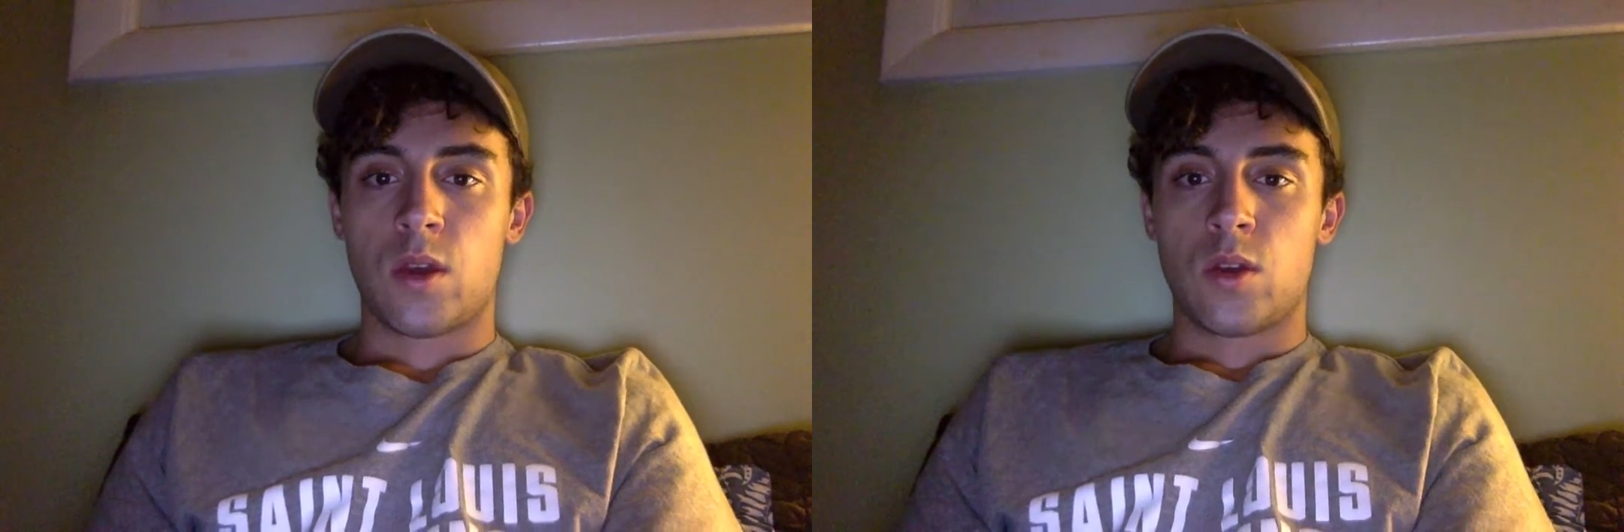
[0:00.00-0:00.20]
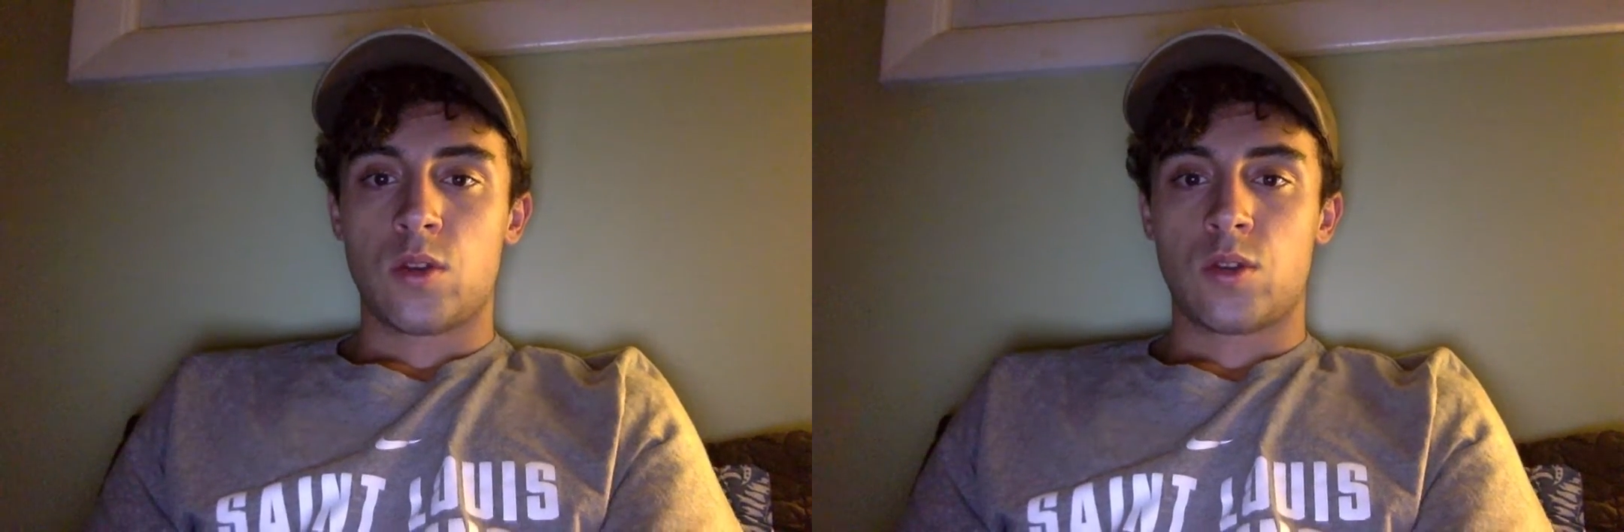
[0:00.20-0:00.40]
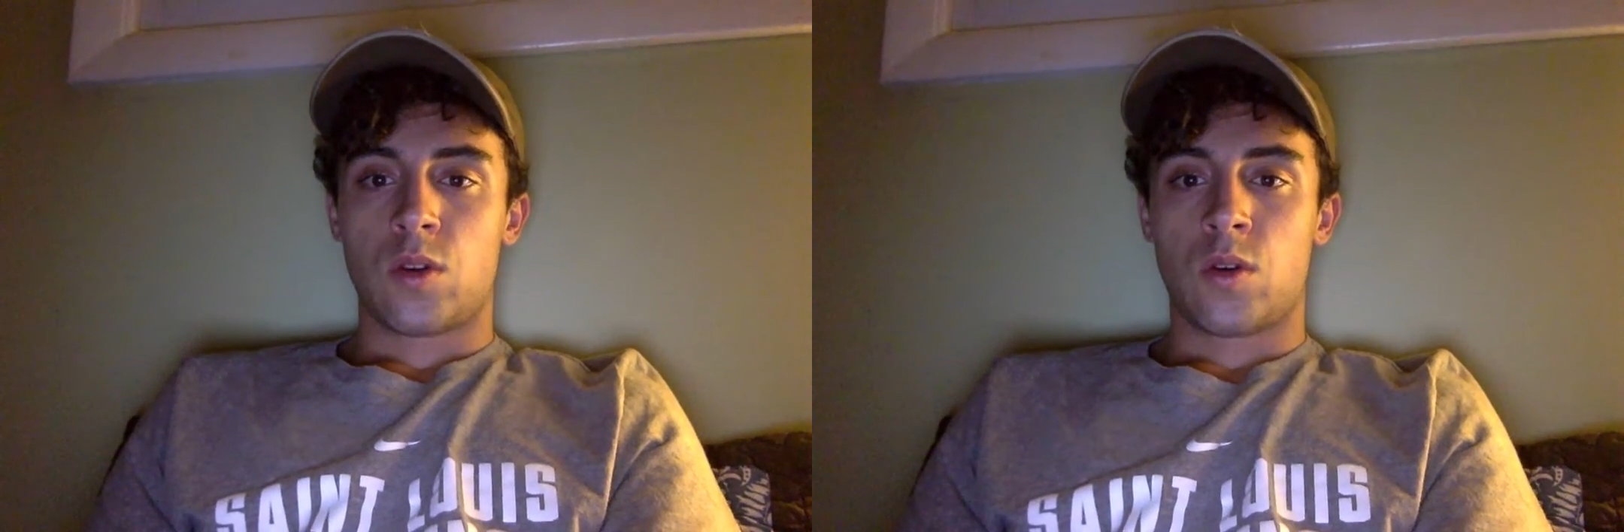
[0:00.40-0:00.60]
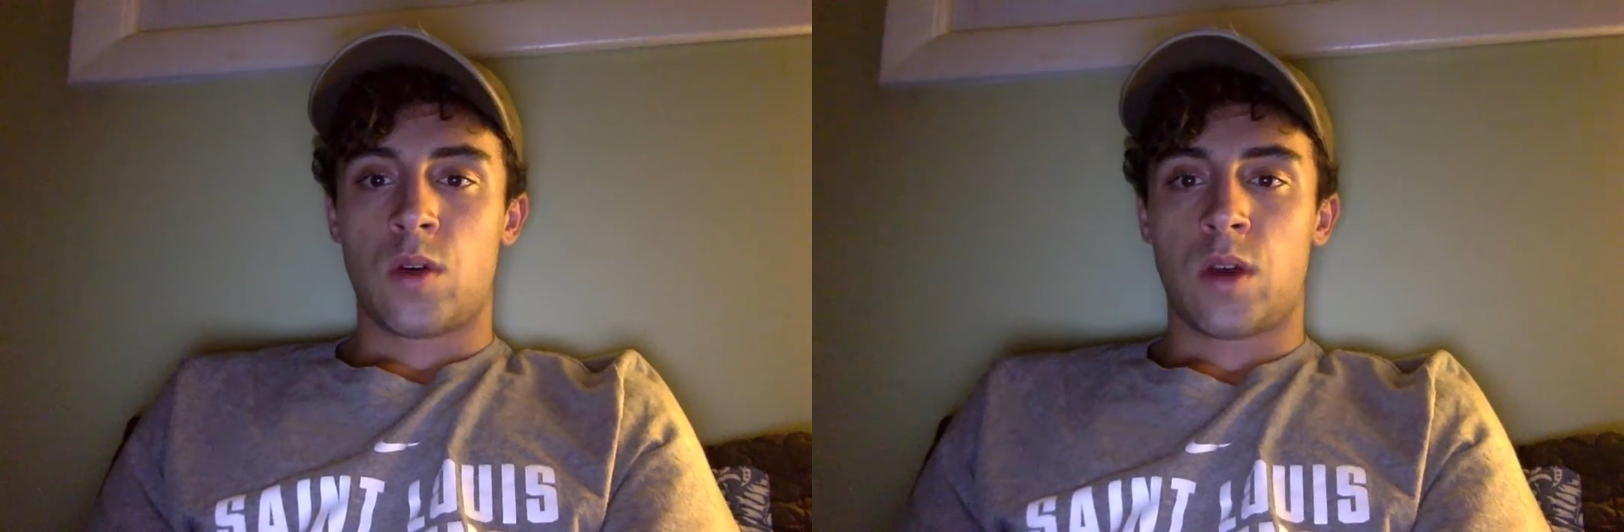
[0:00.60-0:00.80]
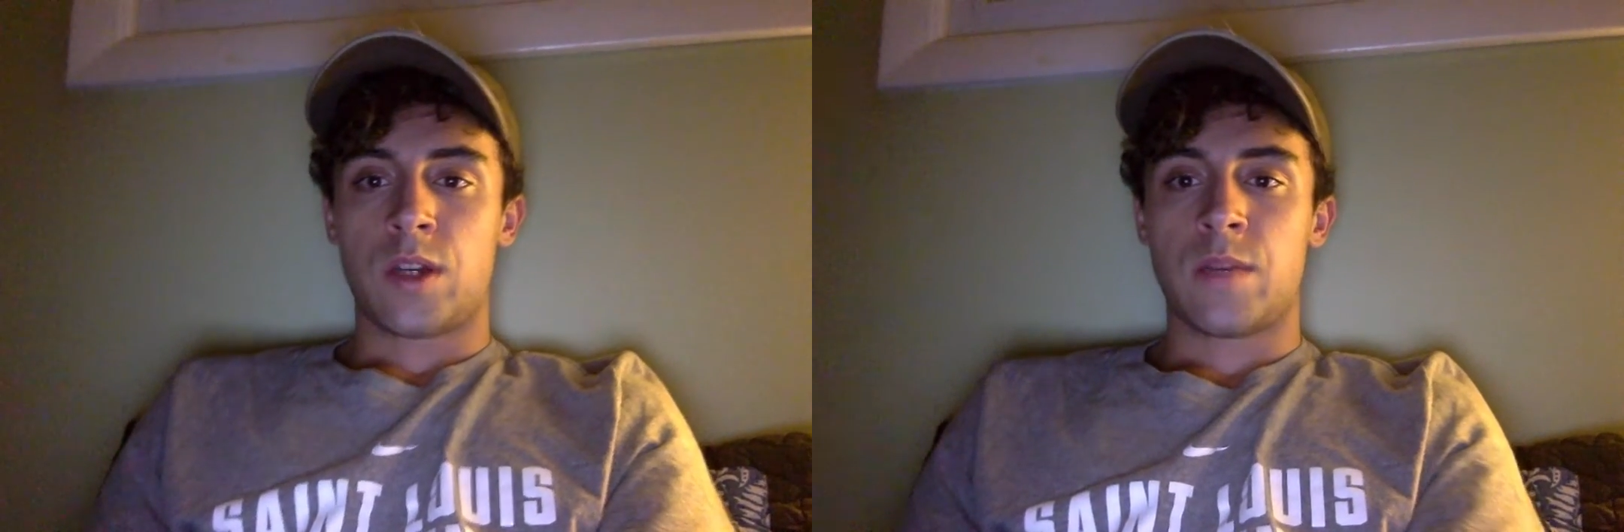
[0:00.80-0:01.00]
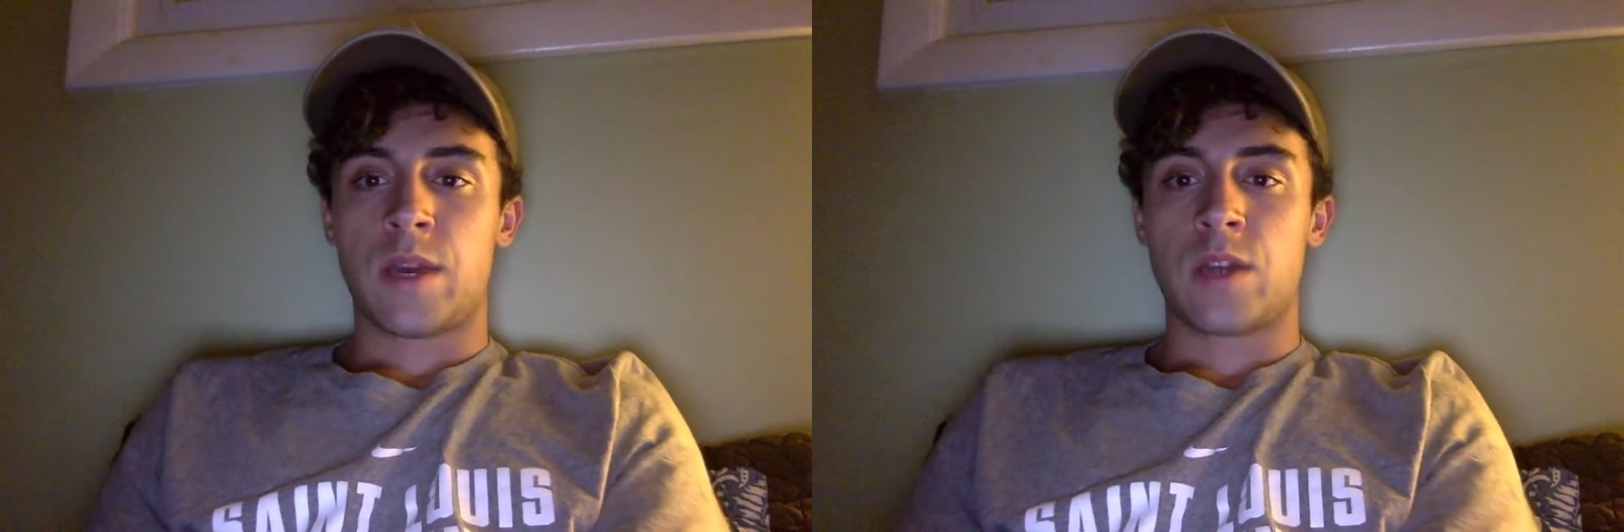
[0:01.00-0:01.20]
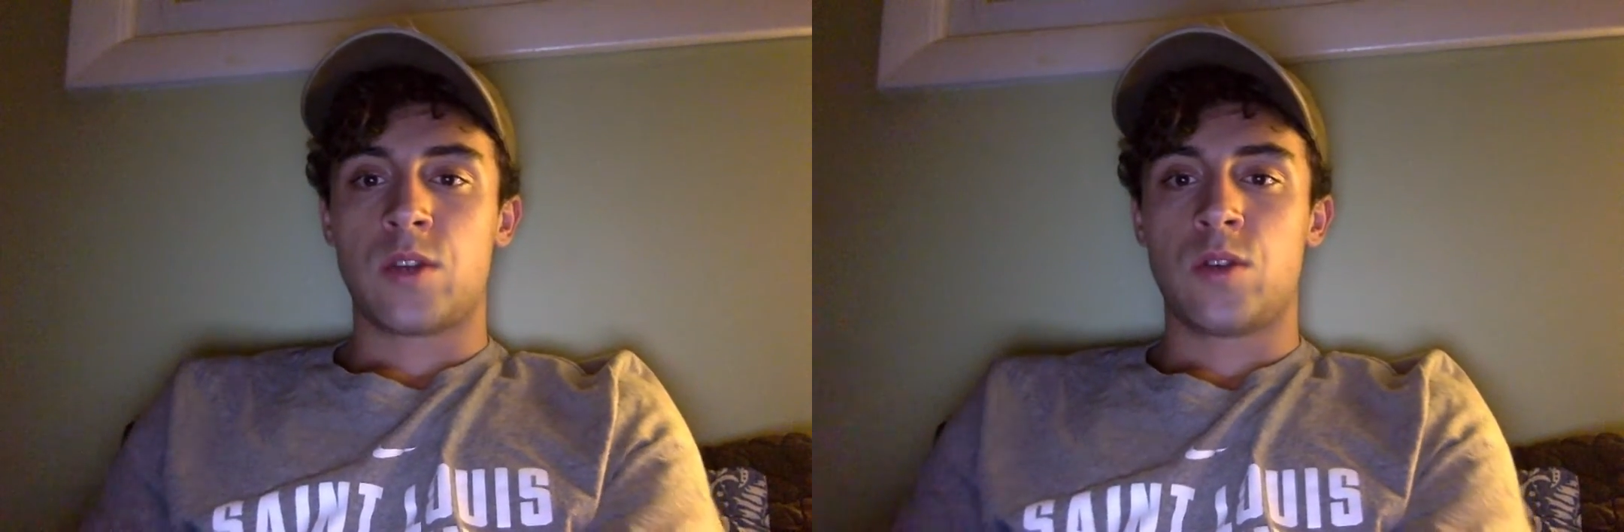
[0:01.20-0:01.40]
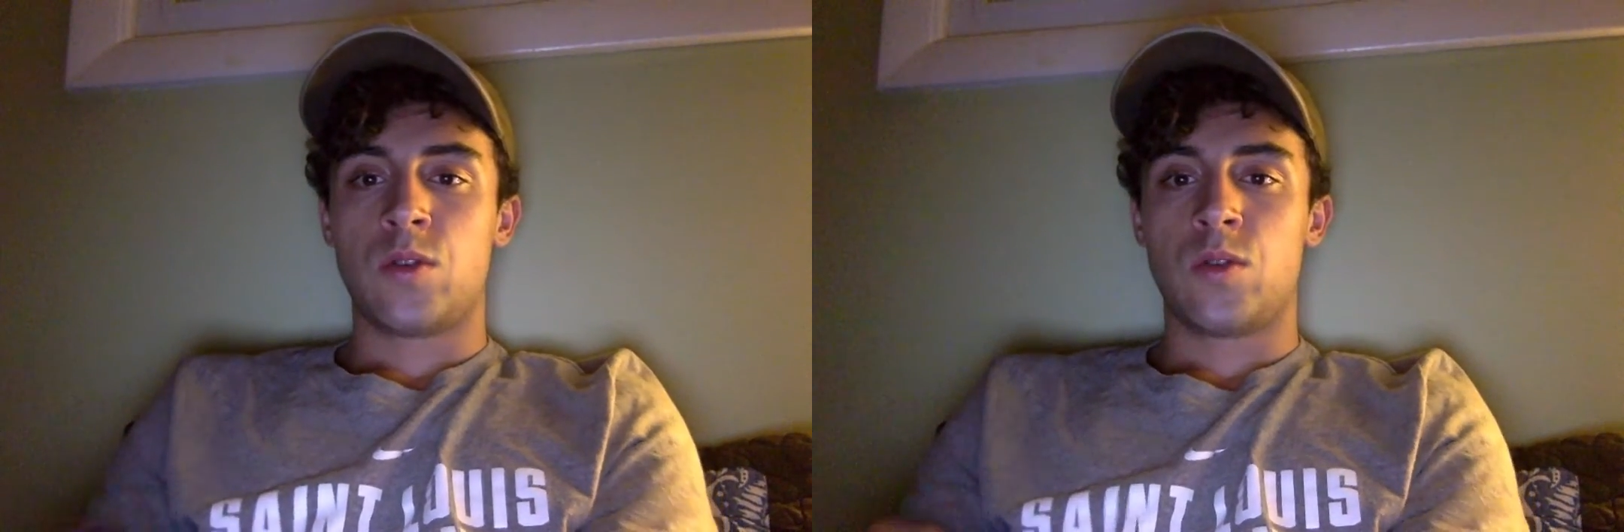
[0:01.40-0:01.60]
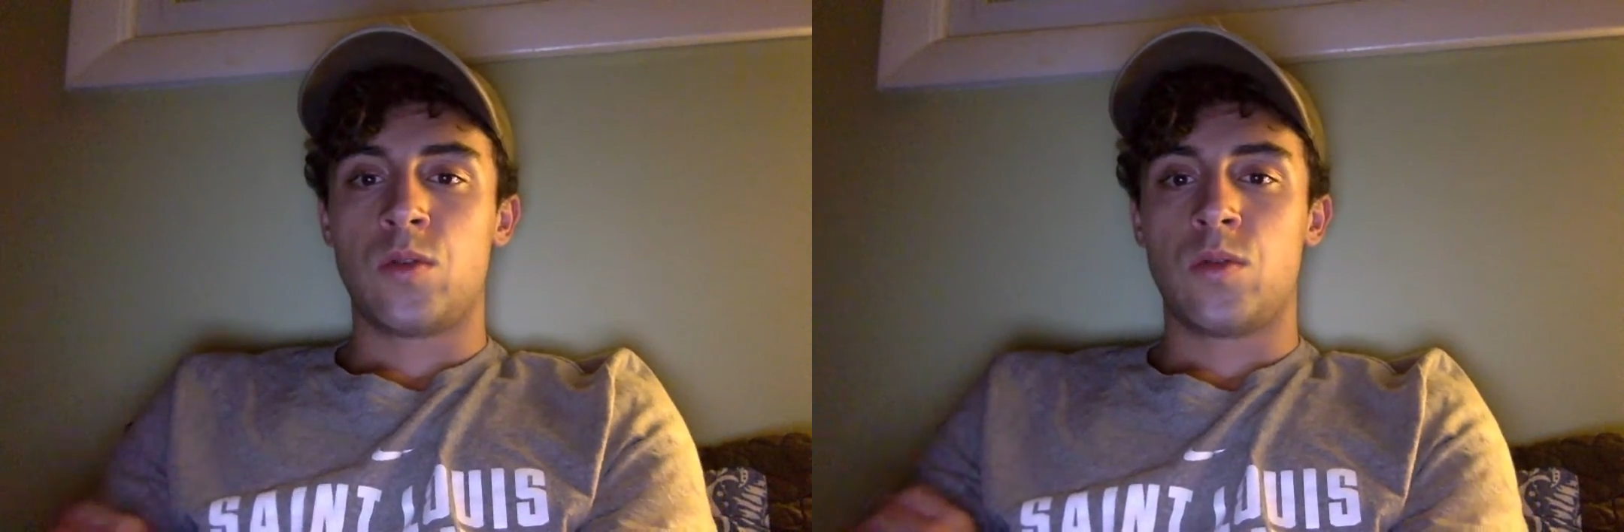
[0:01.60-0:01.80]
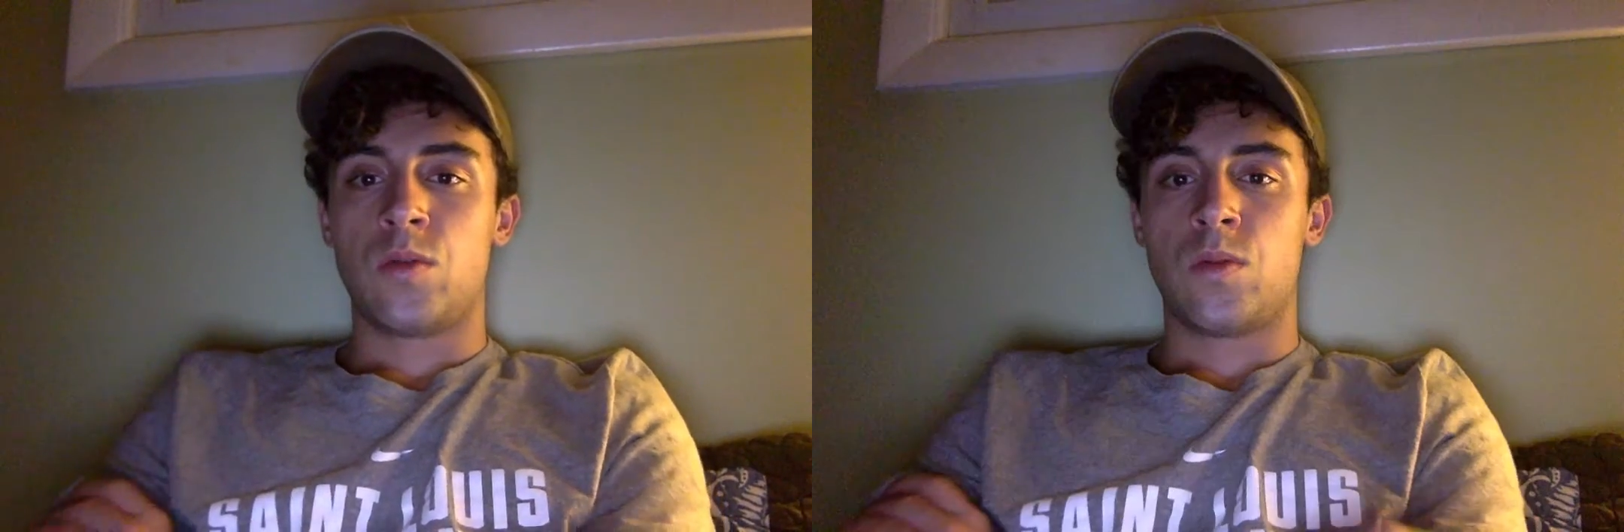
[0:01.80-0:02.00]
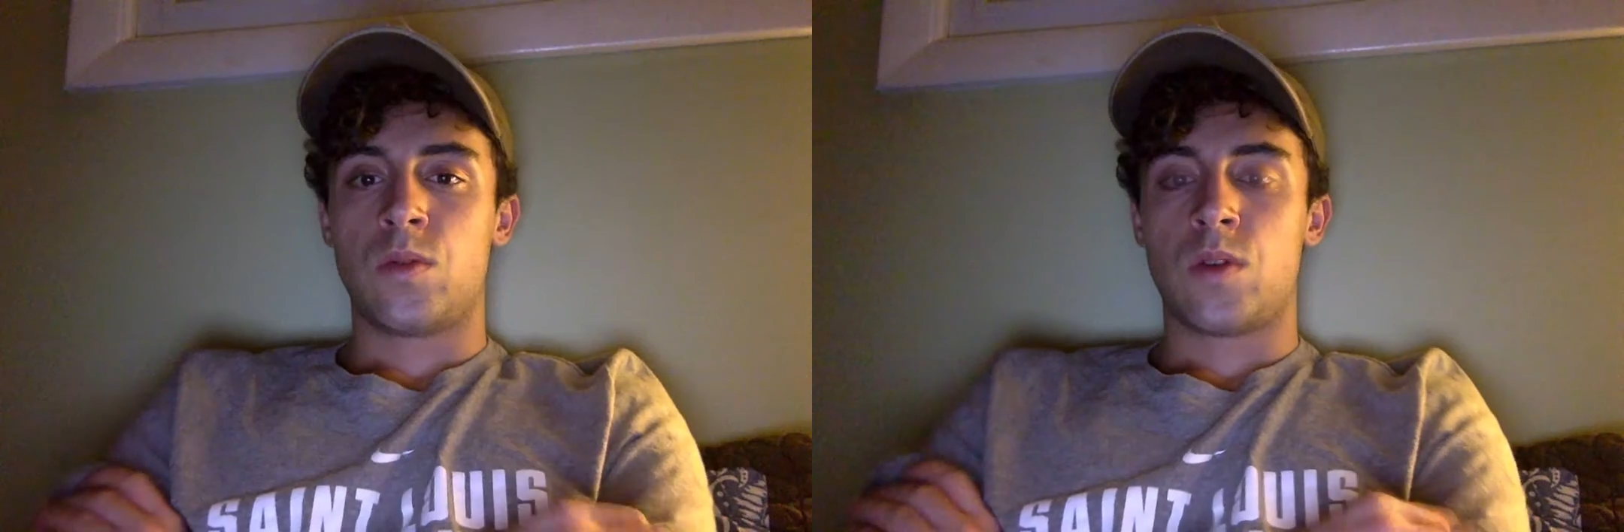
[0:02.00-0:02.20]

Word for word: So our team had to,